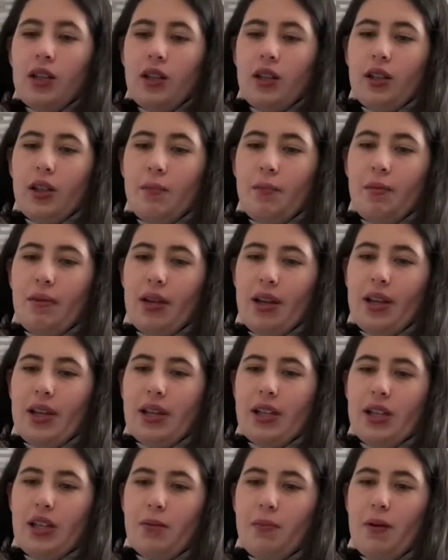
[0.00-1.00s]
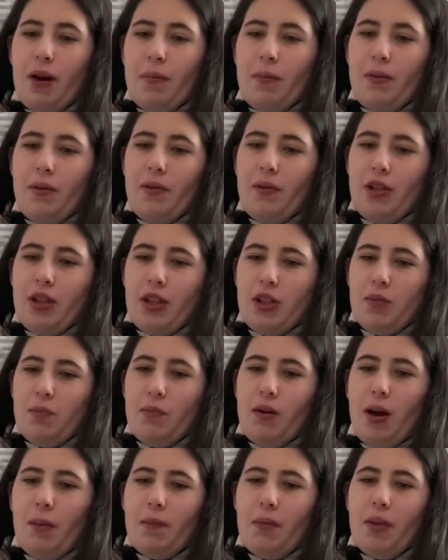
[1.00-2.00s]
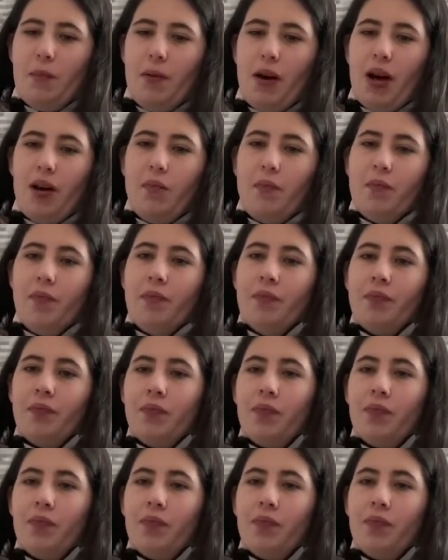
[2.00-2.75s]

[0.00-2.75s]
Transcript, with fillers: They're pretty easy to pop out, you just pop the bottom.